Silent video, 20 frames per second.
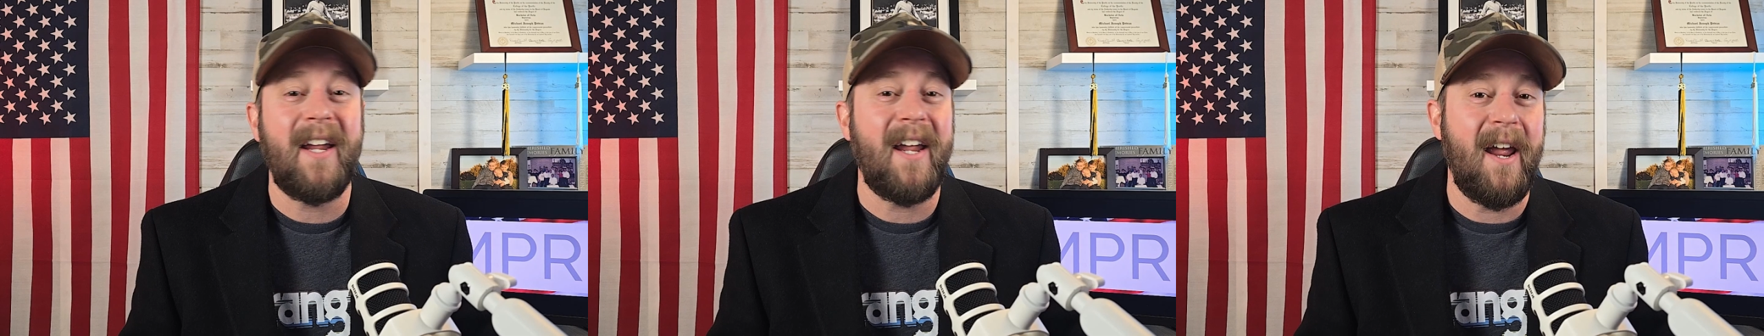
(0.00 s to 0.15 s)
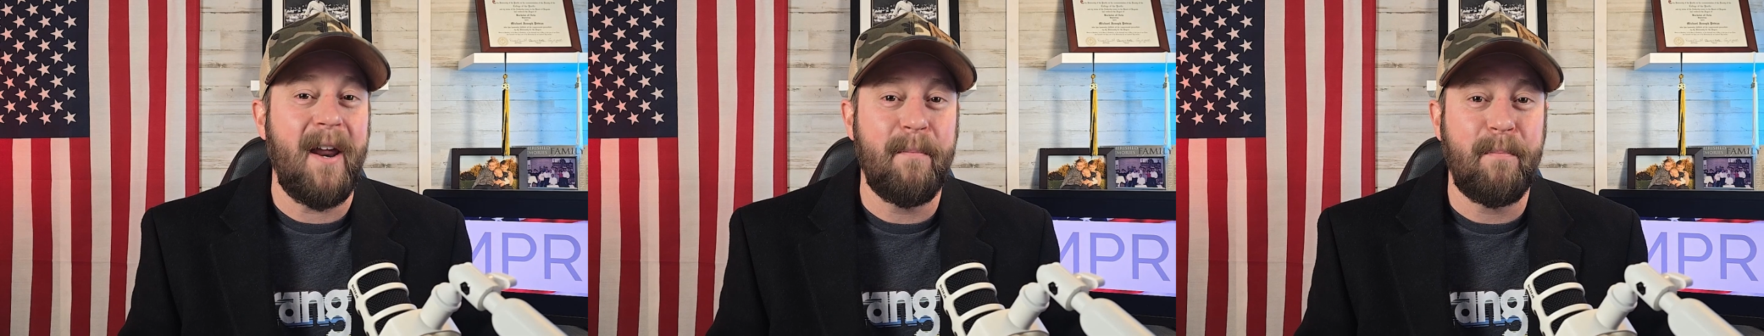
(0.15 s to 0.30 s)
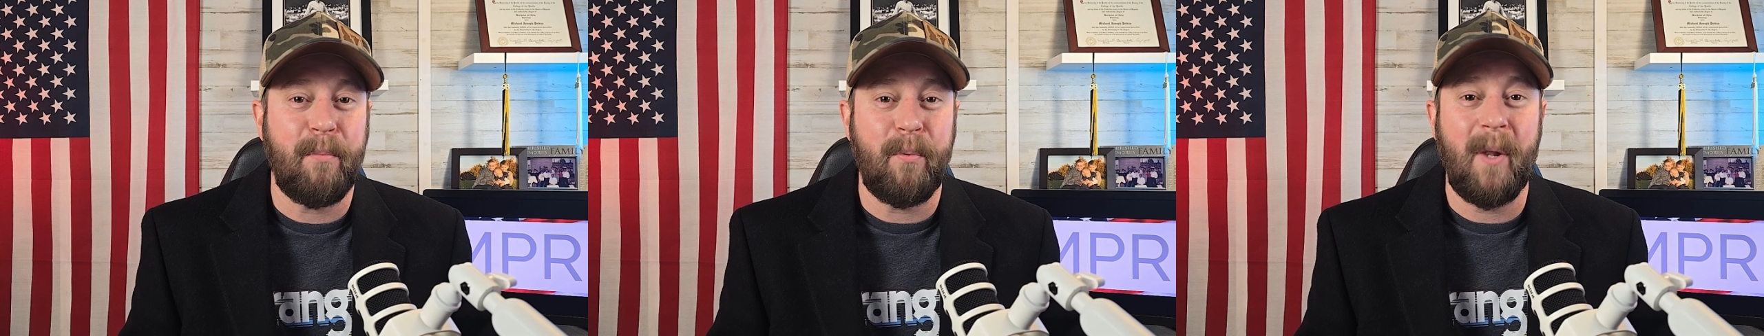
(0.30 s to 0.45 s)

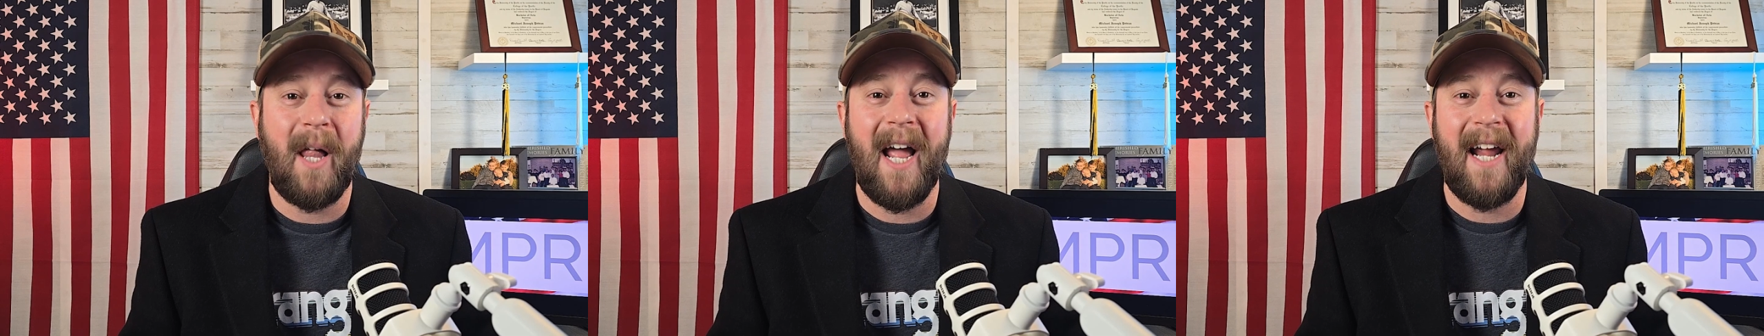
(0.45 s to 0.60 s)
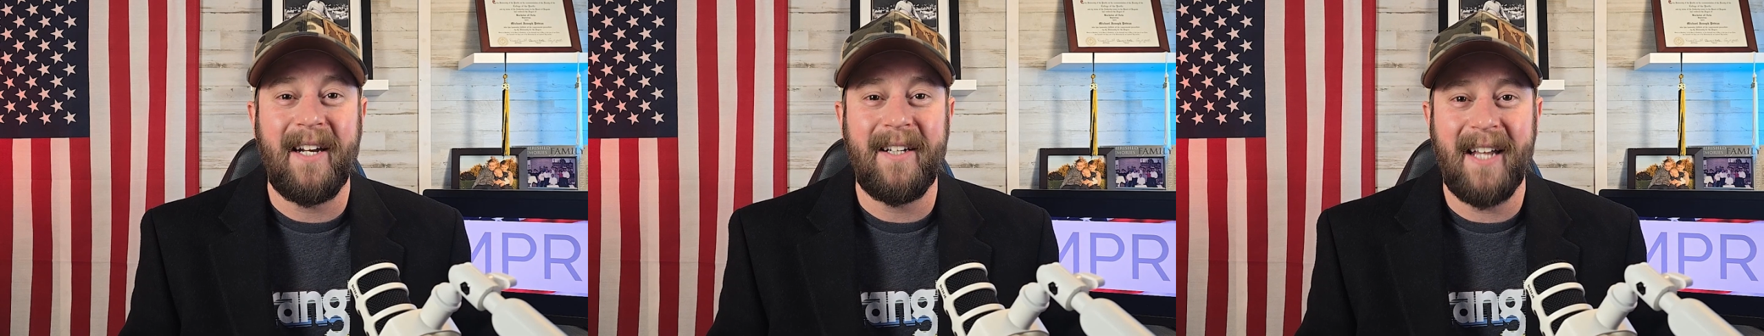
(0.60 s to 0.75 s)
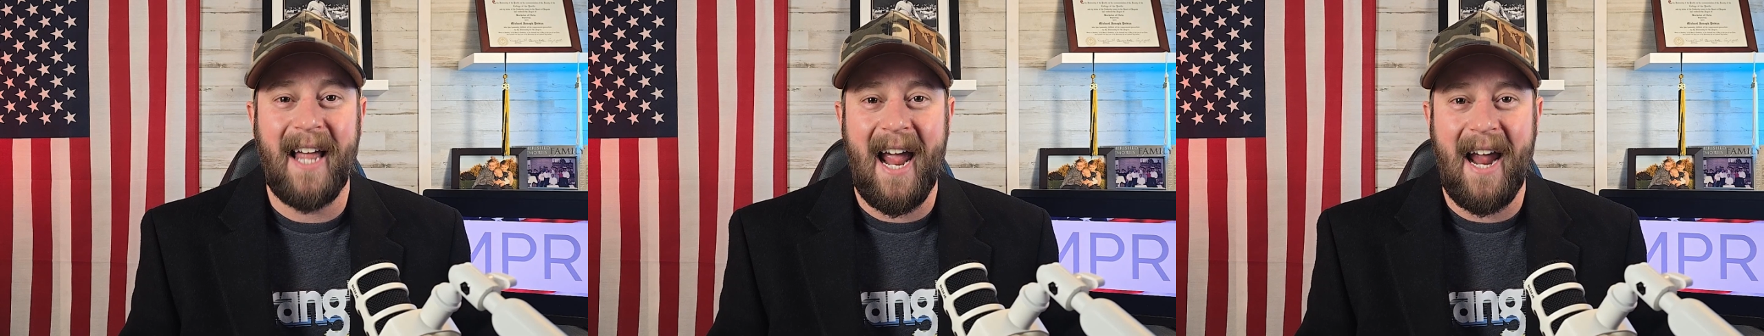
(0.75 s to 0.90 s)
in
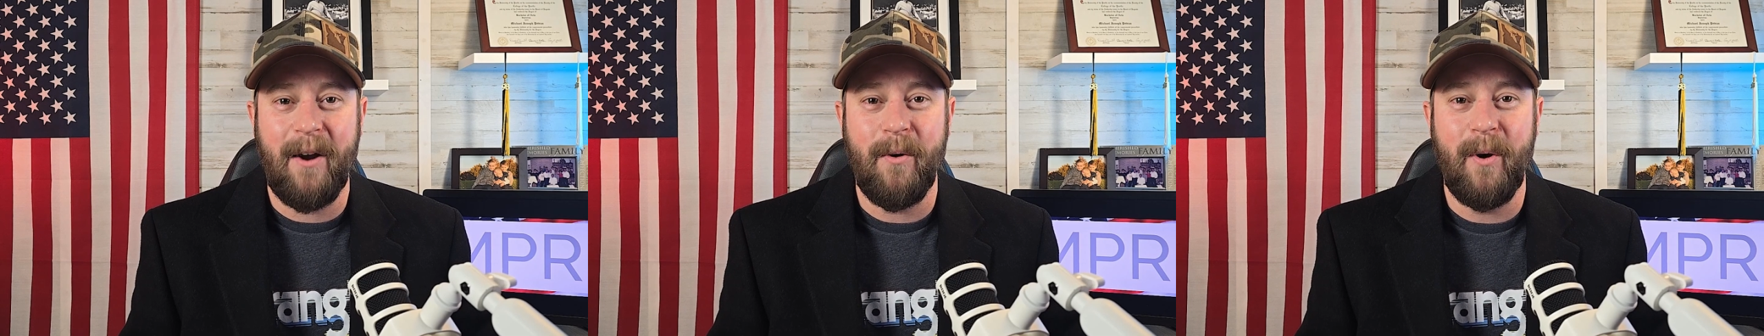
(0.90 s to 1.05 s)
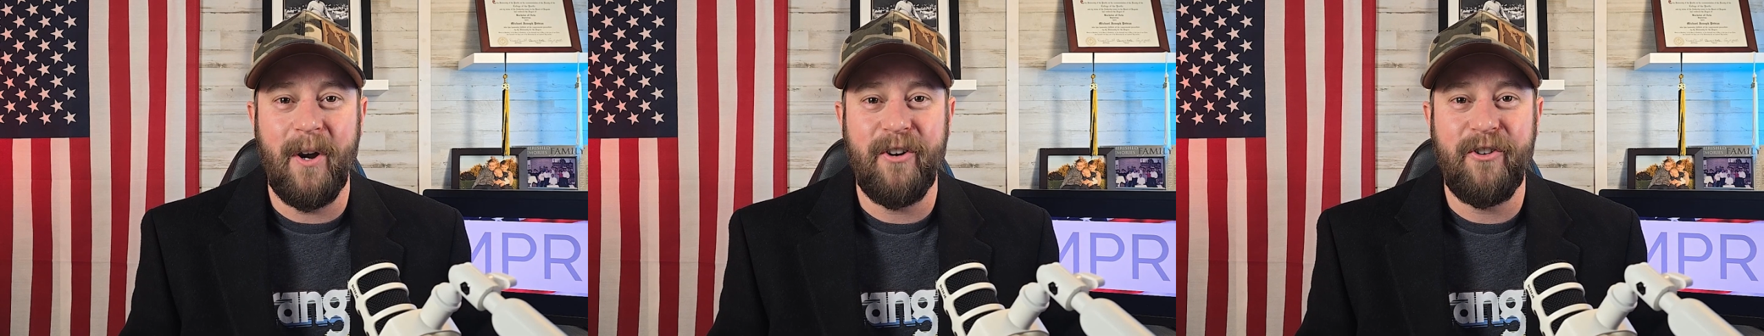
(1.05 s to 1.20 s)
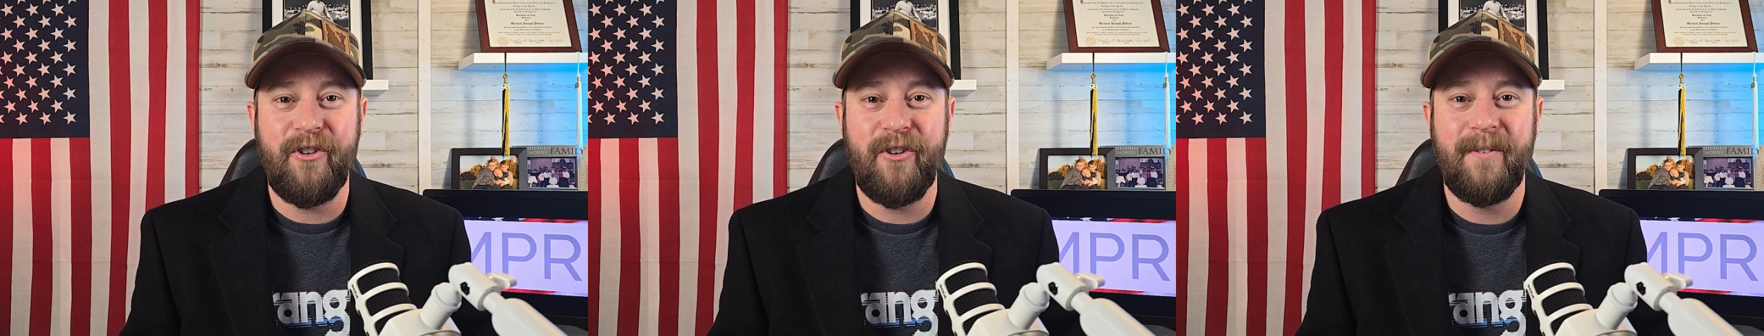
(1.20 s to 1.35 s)
plain
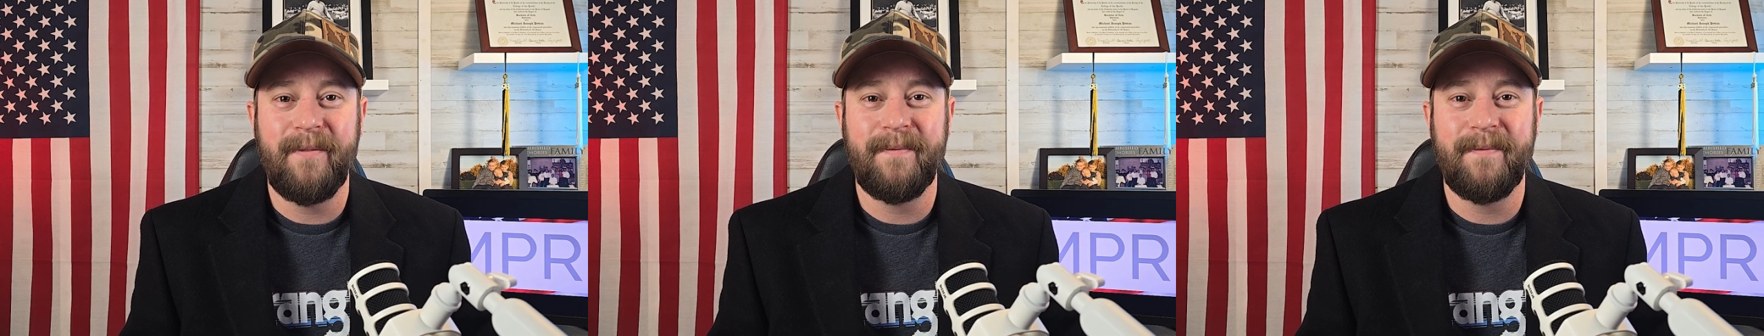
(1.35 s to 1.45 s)
language.